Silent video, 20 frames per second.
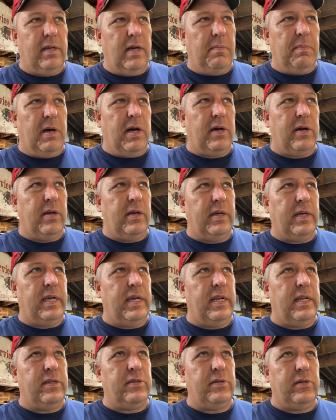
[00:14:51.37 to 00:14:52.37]
I'm not going to
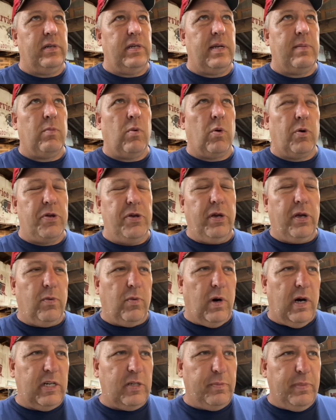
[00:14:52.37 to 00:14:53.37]
get into it anymore. You can
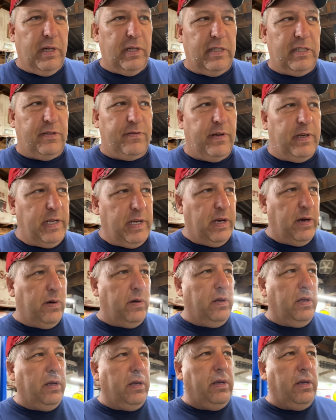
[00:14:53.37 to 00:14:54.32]
watch Billy's video